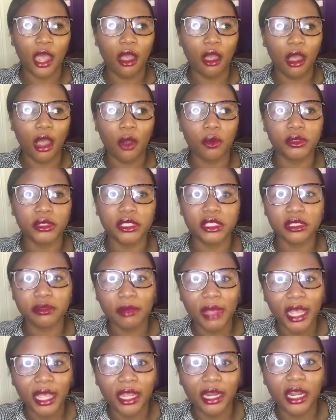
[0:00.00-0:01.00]
I would
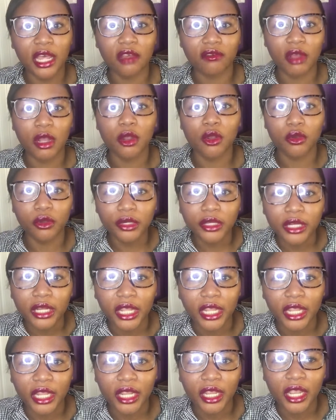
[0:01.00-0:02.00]
smile, have a good
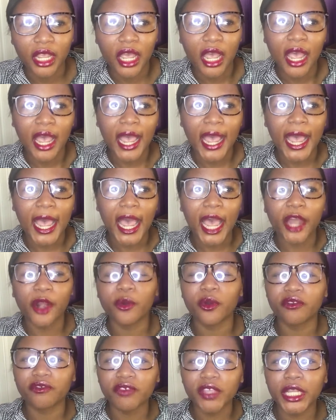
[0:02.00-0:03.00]
day, and I
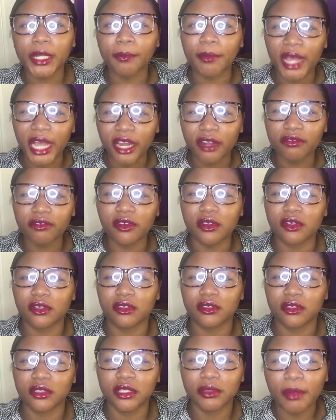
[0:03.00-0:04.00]
would feel bad for
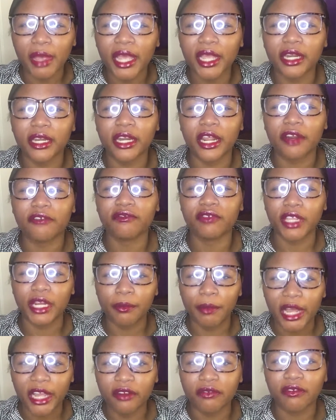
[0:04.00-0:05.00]
smiling. I'd feel
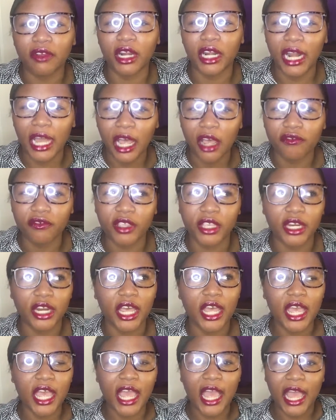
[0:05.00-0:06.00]
bad for laughing.
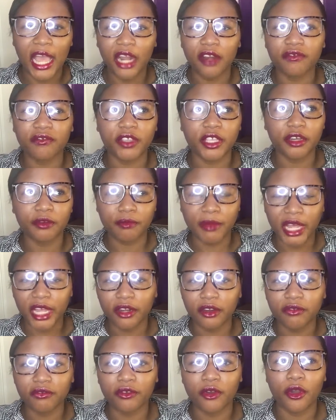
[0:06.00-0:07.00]
I'd feel bad
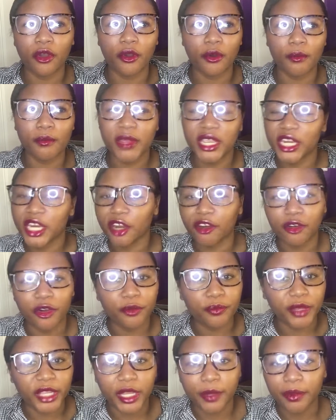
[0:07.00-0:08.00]
for being around
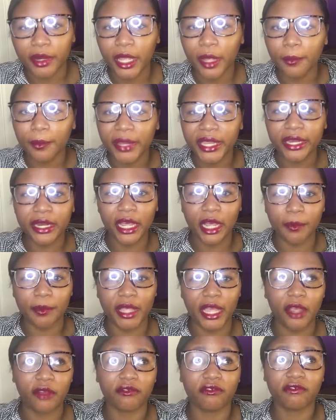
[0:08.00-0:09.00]
people and being happy.
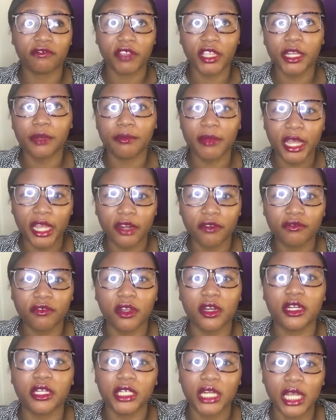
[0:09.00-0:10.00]
I'd feel bad for
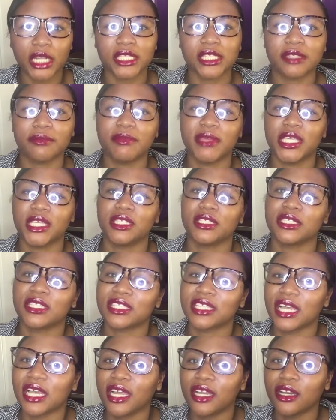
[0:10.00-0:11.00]
not being
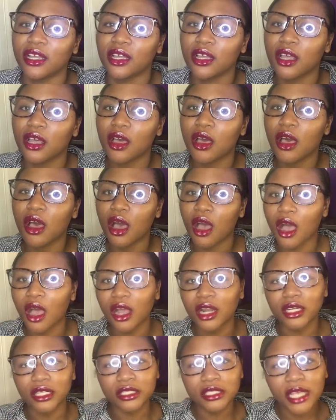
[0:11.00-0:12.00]
sad all
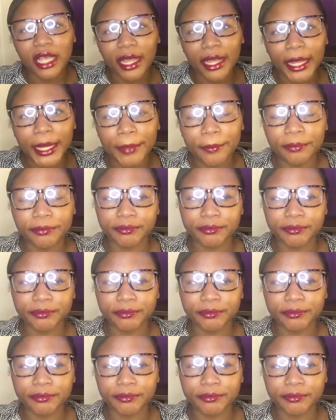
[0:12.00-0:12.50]
the time.